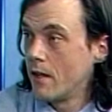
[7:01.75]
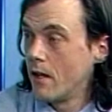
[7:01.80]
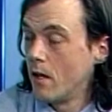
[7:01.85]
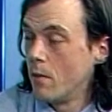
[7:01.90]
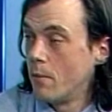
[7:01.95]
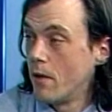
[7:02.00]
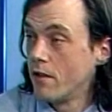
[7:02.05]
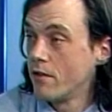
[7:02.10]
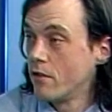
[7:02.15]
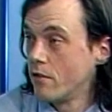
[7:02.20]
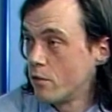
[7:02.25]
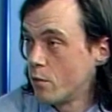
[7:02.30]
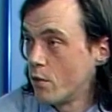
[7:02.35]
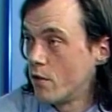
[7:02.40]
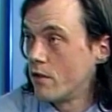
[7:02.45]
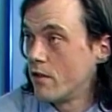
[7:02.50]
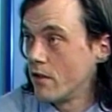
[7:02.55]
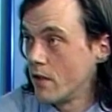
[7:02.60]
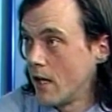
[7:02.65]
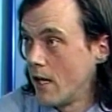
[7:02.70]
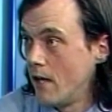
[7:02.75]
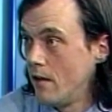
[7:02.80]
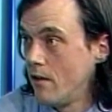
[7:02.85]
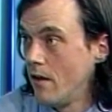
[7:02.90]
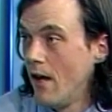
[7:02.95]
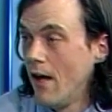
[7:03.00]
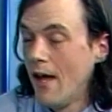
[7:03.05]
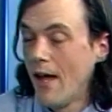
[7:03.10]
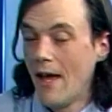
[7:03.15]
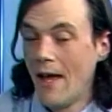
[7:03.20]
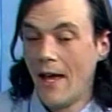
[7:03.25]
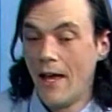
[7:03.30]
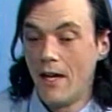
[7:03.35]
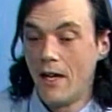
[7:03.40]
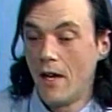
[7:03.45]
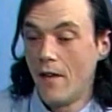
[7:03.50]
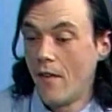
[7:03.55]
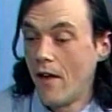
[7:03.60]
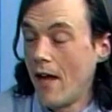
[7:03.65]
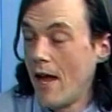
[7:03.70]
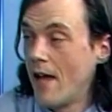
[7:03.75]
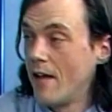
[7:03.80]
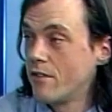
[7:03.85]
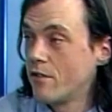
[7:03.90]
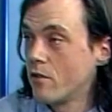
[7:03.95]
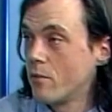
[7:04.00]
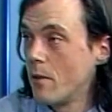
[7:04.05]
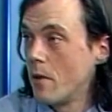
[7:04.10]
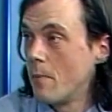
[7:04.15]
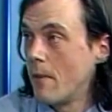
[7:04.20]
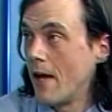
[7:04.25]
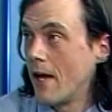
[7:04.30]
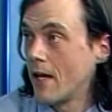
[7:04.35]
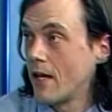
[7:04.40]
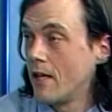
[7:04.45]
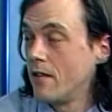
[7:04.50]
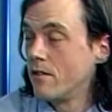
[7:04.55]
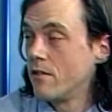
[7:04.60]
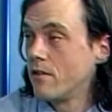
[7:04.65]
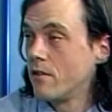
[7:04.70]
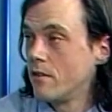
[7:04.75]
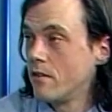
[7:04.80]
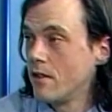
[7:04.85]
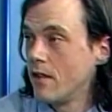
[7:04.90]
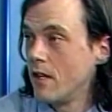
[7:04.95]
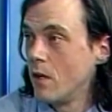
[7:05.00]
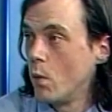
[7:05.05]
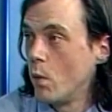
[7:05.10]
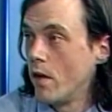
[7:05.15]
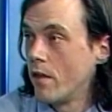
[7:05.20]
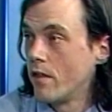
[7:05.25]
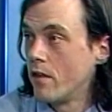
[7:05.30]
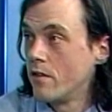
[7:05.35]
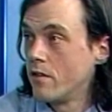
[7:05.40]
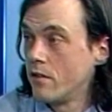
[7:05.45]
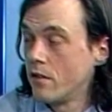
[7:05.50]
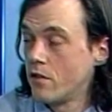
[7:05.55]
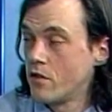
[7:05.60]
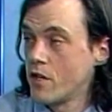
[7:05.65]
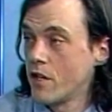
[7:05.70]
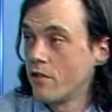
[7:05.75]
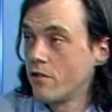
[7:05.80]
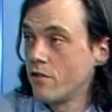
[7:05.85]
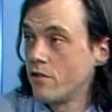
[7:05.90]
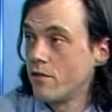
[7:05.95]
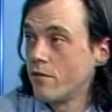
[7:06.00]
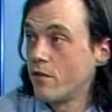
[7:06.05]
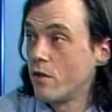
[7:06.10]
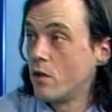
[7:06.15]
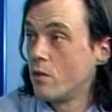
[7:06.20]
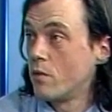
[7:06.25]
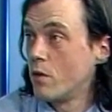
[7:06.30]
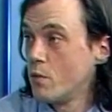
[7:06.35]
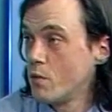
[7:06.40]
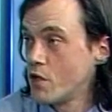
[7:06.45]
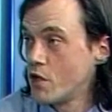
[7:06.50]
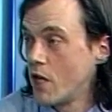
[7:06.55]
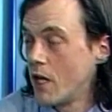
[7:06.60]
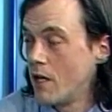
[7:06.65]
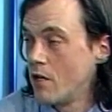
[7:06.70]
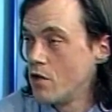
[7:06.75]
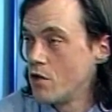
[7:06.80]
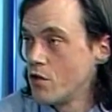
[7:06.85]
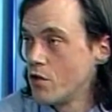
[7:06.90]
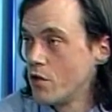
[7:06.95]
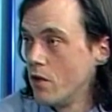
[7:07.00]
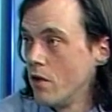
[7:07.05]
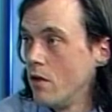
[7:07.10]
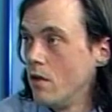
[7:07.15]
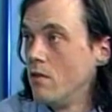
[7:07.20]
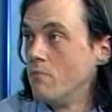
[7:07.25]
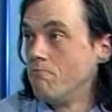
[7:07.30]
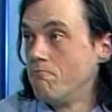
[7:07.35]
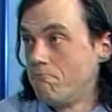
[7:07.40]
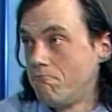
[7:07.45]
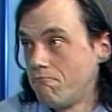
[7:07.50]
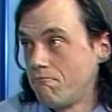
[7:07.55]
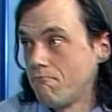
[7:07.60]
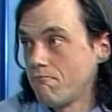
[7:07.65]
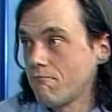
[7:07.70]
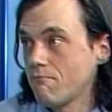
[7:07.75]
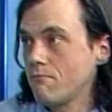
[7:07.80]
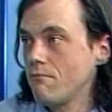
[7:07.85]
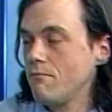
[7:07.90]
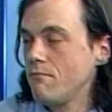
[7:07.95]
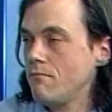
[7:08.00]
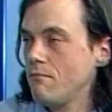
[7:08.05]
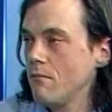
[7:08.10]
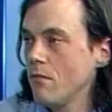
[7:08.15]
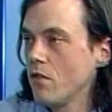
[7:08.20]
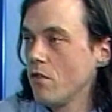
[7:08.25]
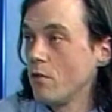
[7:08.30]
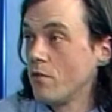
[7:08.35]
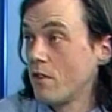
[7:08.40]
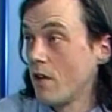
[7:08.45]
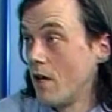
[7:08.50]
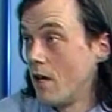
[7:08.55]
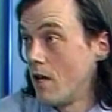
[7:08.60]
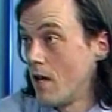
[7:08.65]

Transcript: that the buses were delayed and uh, they answered me back instantly with a suggestion for a route change. Yeah. So